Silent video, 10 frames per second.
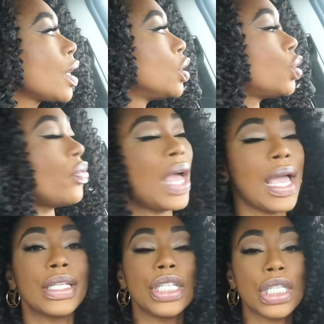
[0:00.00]
so that I
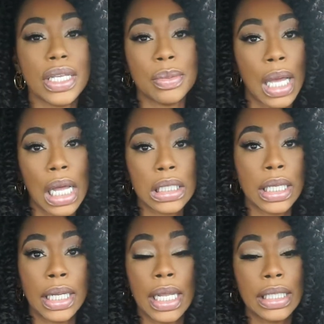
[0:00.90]
can just get some
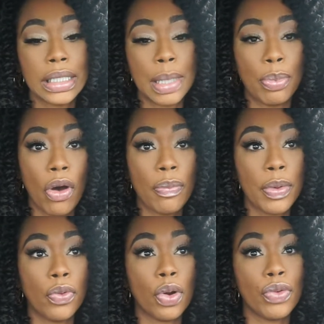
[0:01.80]
content and dip off
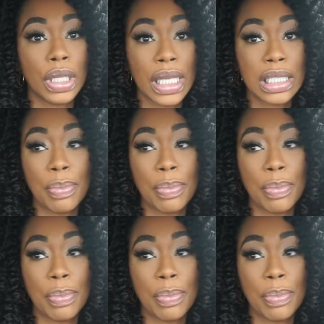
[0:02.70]
before it really gets